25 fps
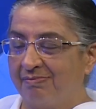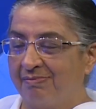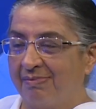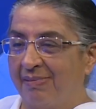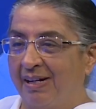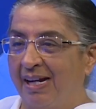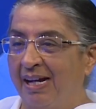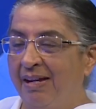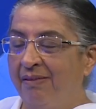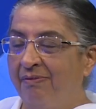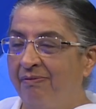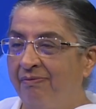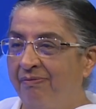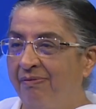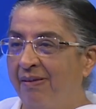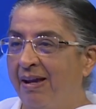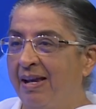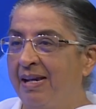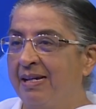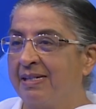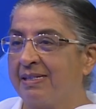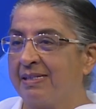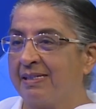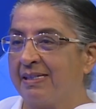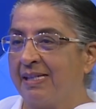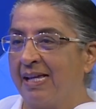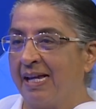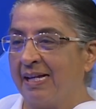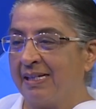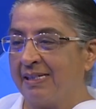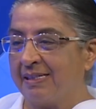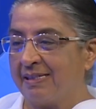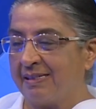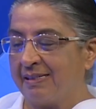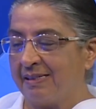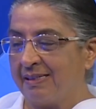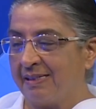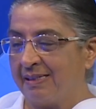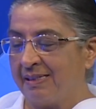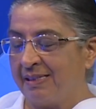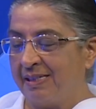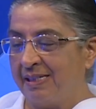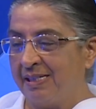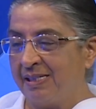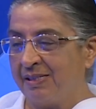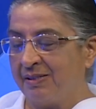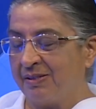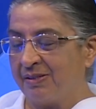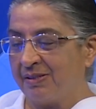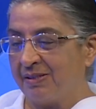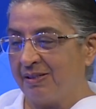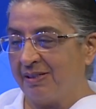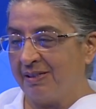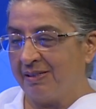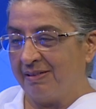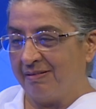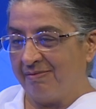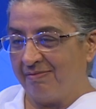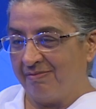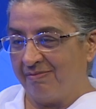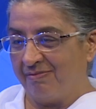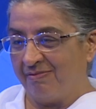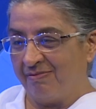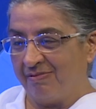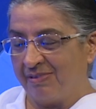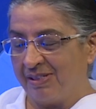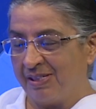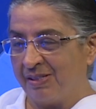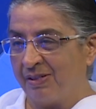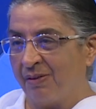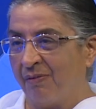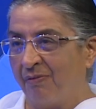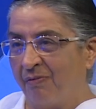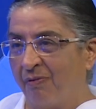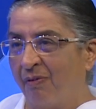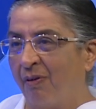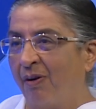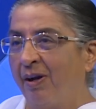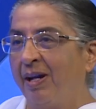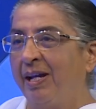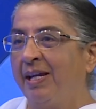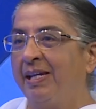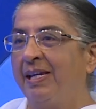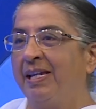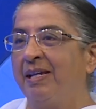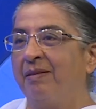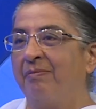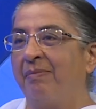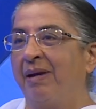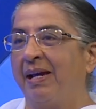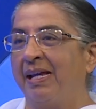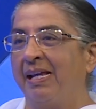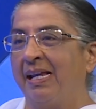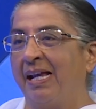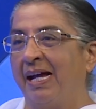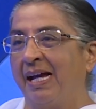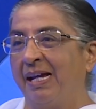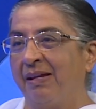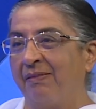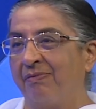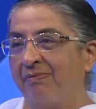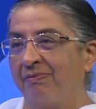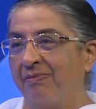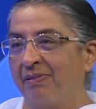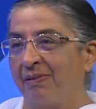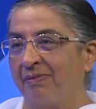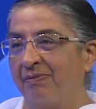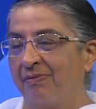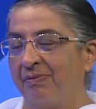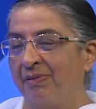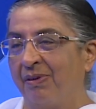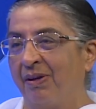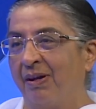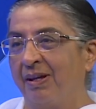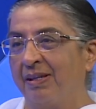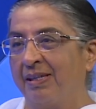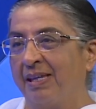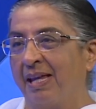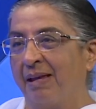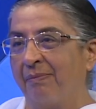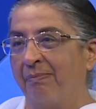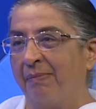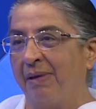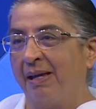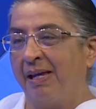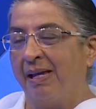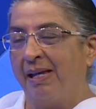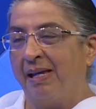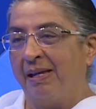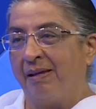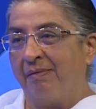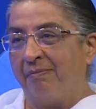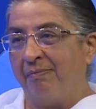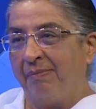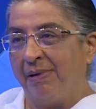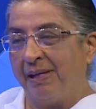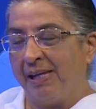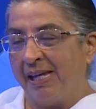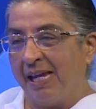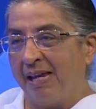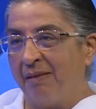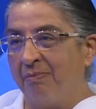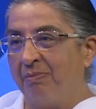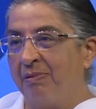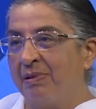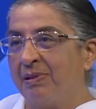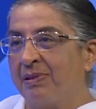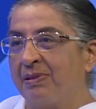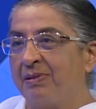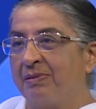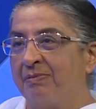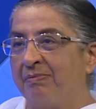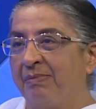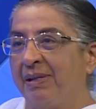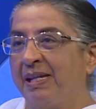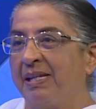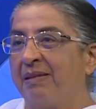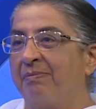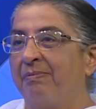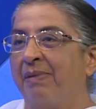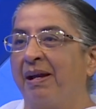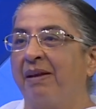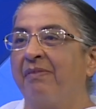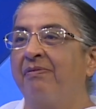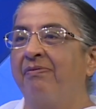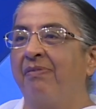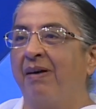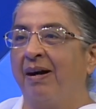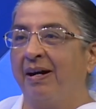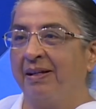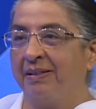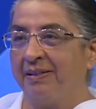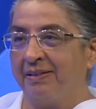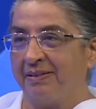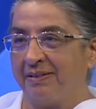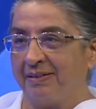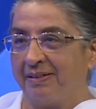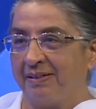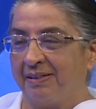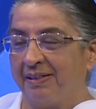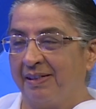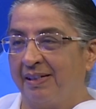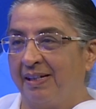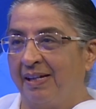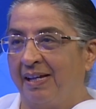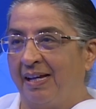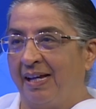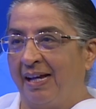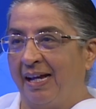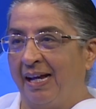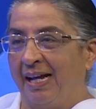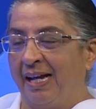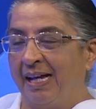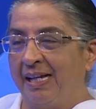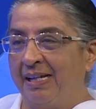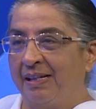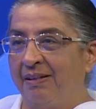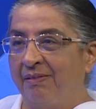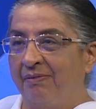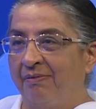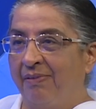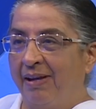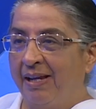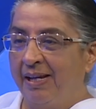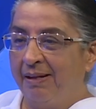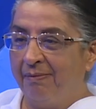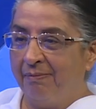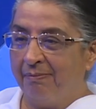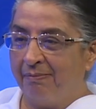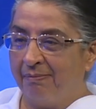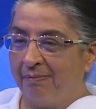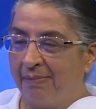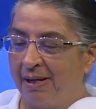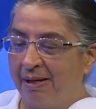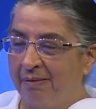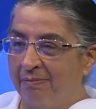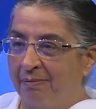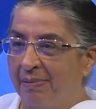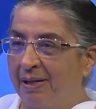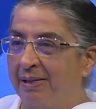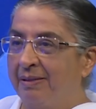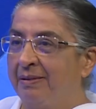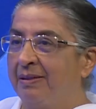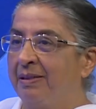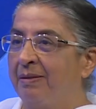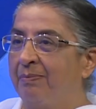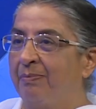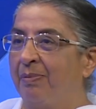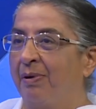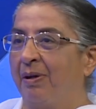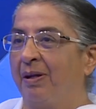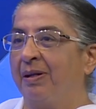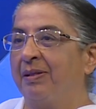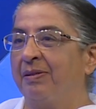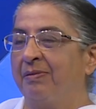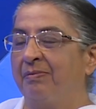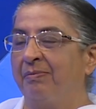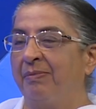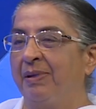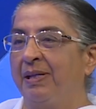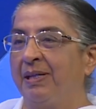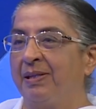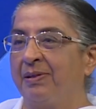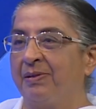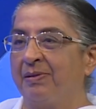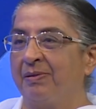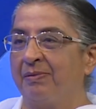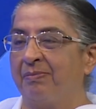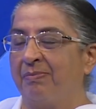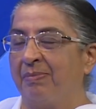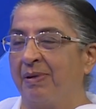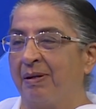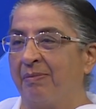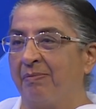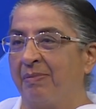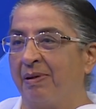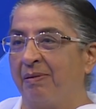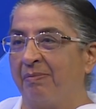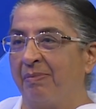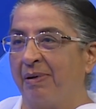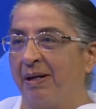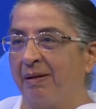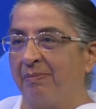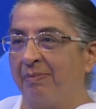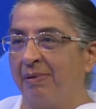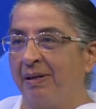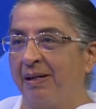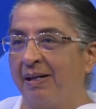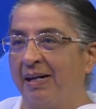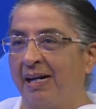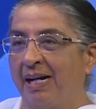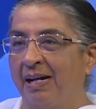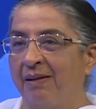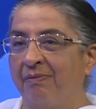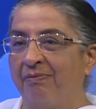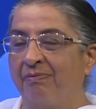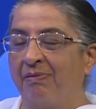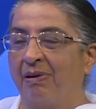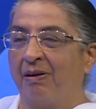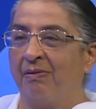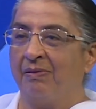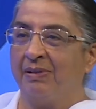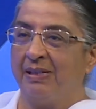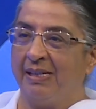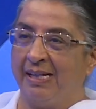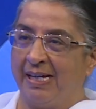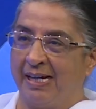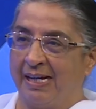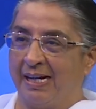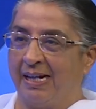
I felt that this was a void in my life of not being able to meet my father. Mm. And when my mother brought me to Brahma Baba, I found